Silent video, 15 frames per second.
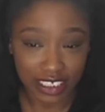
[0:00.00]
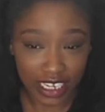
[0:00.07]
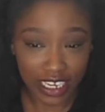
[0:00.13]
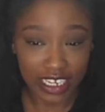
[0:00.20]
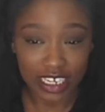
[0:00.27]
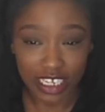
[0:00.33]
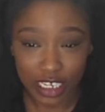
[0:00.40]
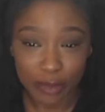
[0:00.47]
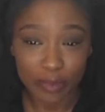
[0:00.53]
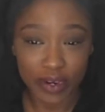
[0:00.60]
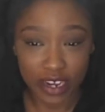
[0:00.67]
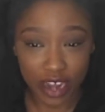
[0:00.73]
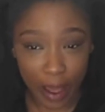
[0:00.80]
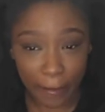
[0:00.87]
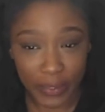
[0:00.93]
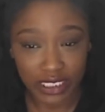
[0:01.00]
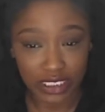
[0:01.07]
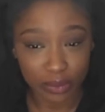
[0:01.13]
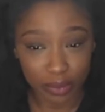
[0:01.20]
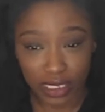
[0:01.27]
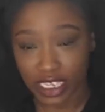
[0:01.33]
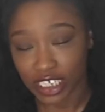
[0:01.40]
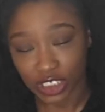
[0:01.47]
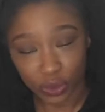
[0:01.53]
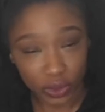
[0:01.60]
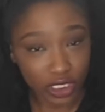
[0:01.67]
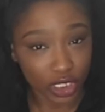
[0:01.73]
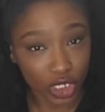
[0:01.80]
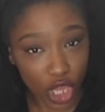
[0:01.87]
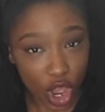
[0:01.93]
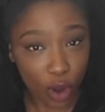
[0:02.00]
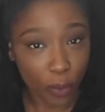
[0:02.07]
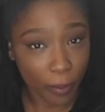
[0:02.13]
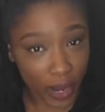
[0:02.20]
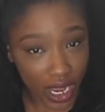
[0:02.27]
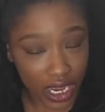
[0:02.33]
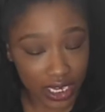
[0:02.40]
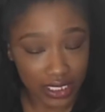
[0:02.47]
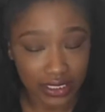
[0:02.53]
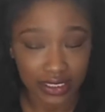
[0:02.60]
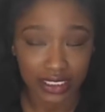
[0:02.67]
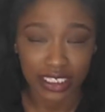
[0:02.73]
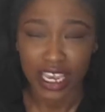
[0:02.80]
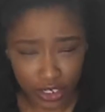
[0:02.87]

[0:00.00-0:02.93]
to like clip it up into place with low buns.